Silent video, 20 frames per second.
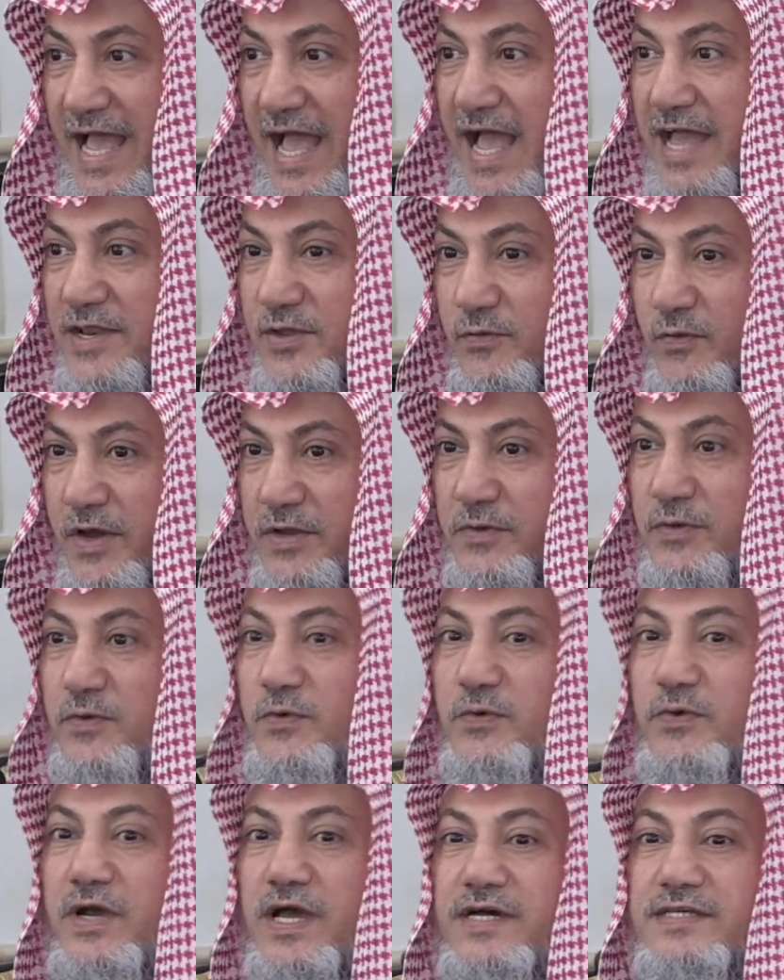anyone
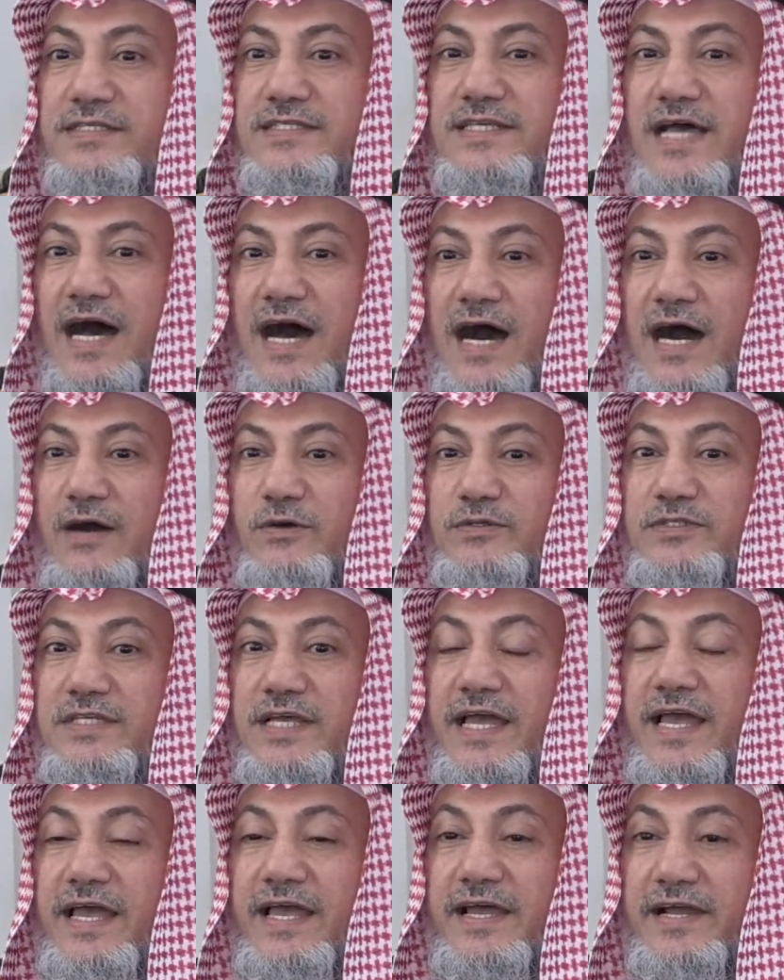who goes out
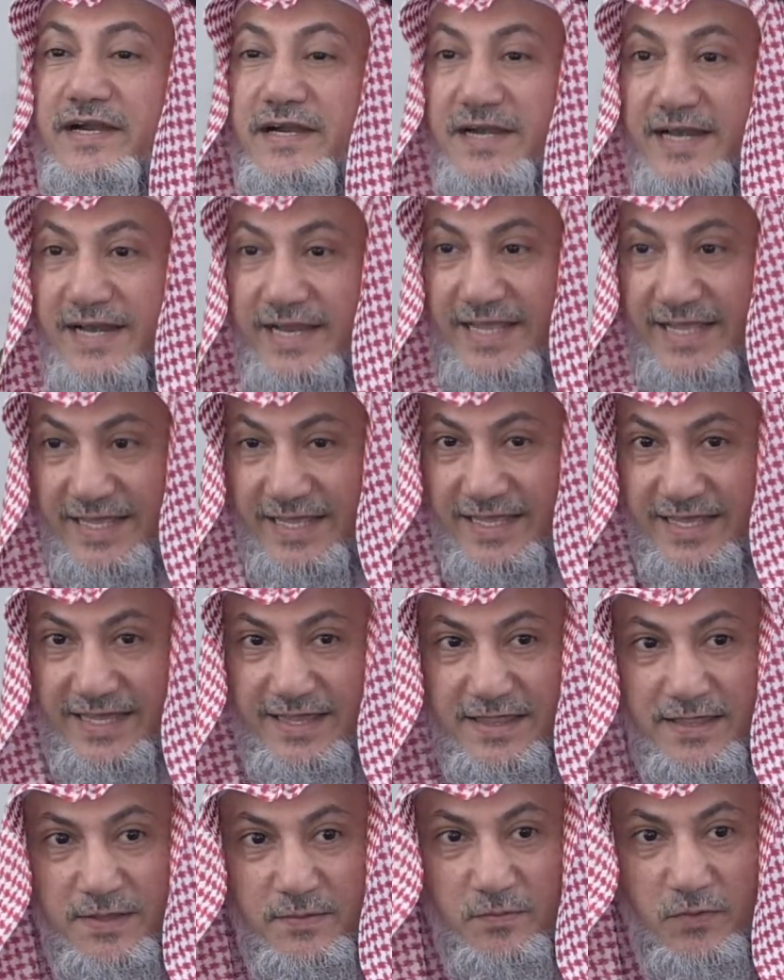early
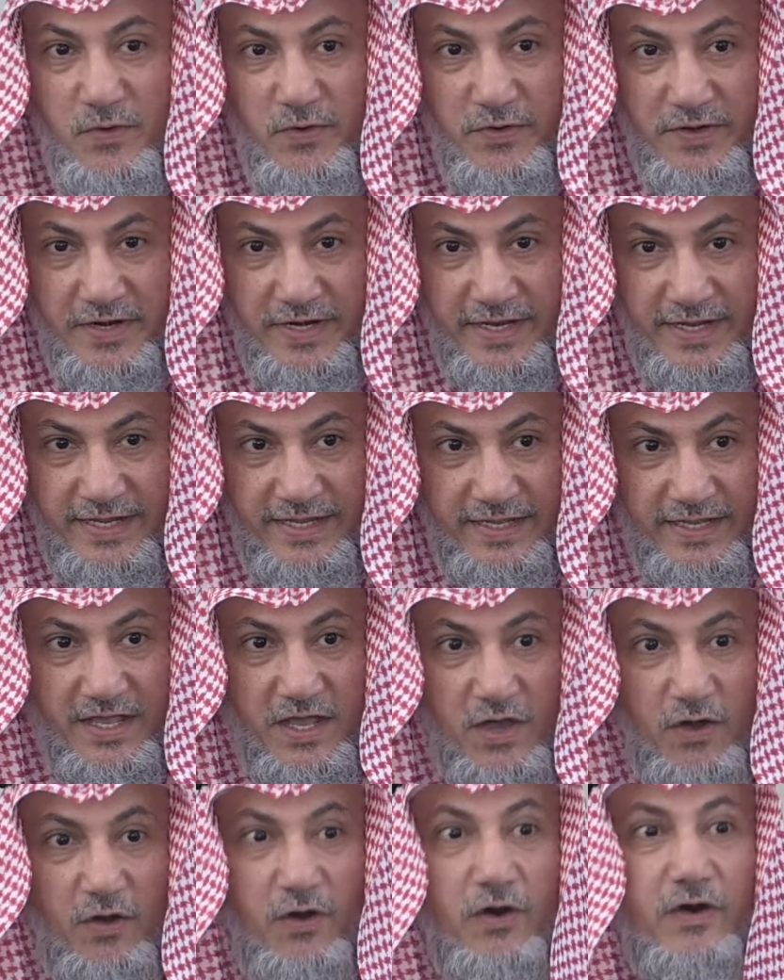in the morning
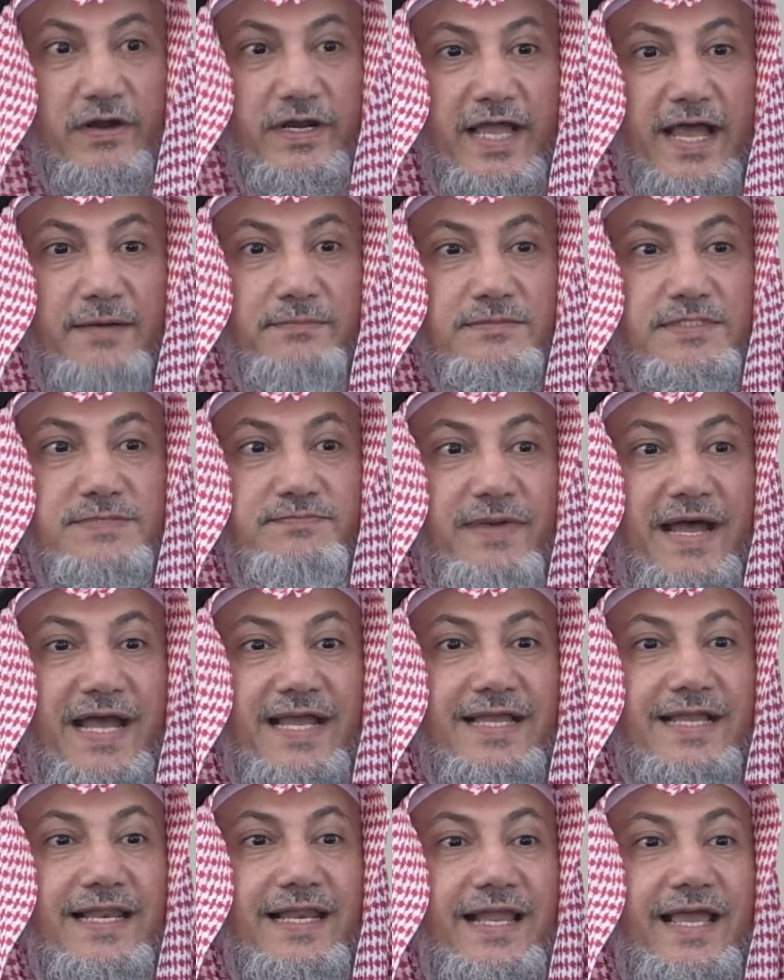or comes
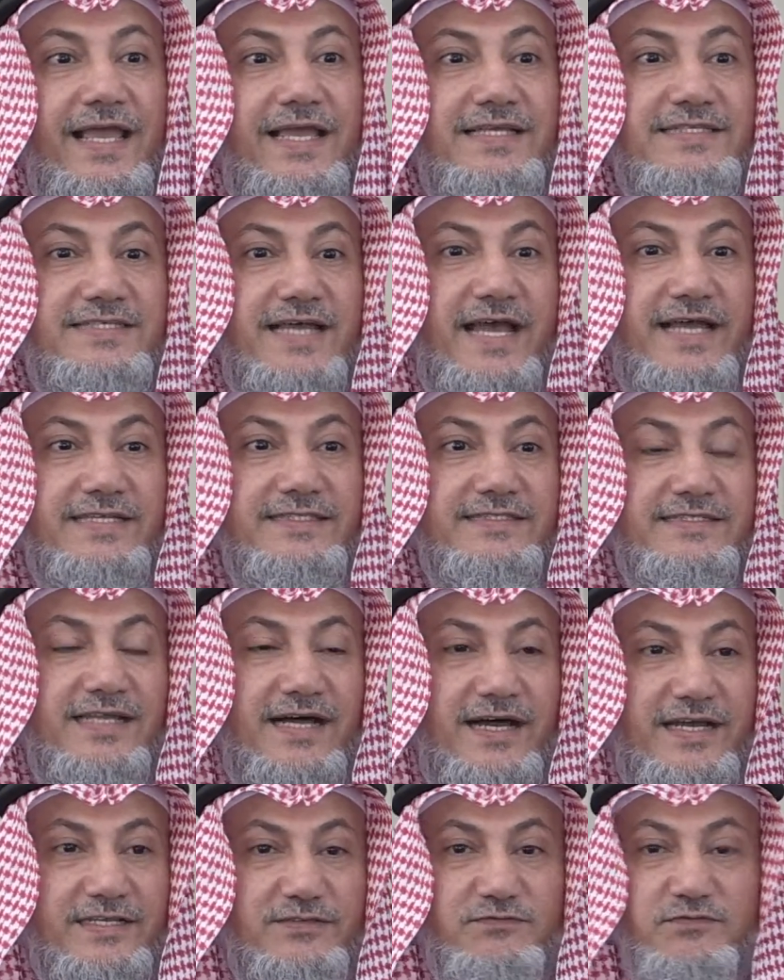back late at
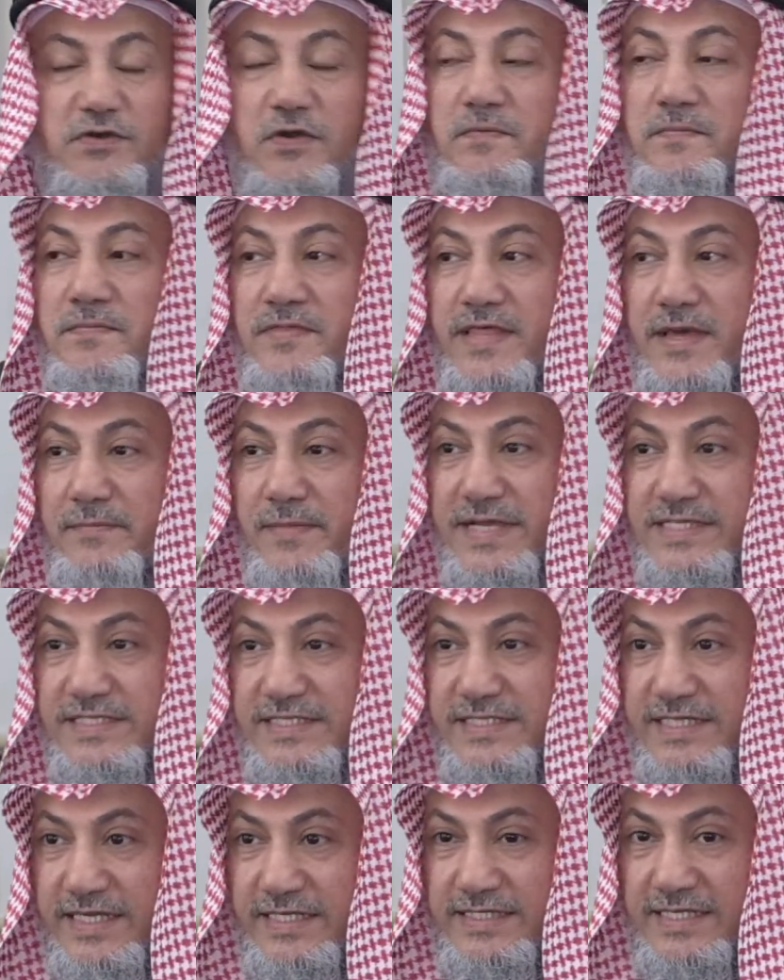night from the
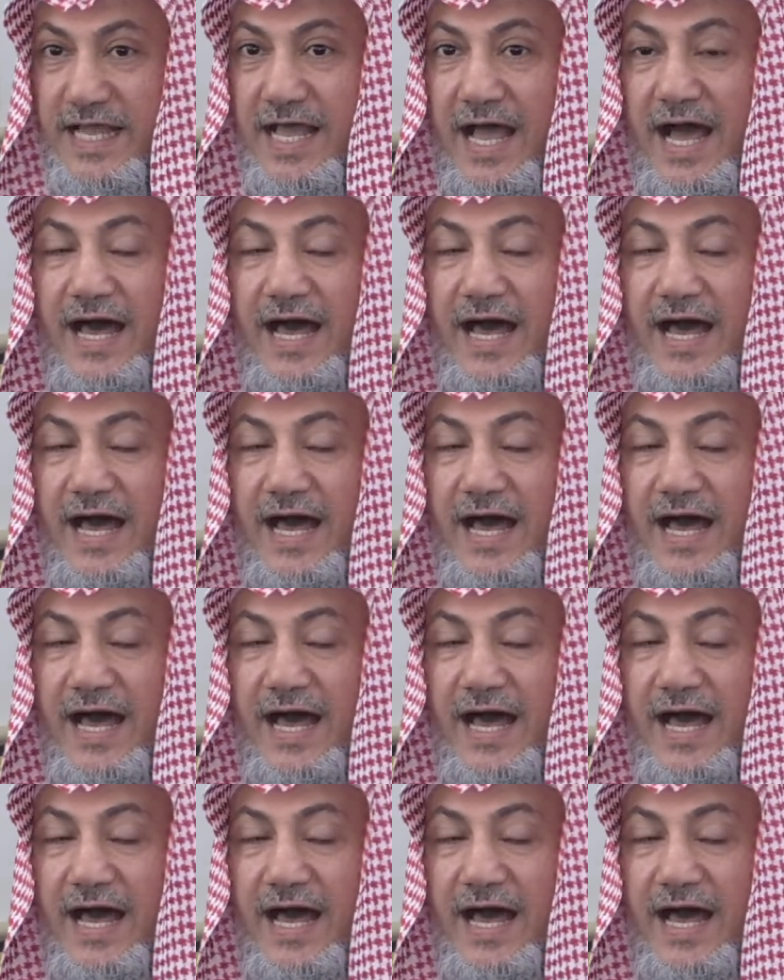masjid,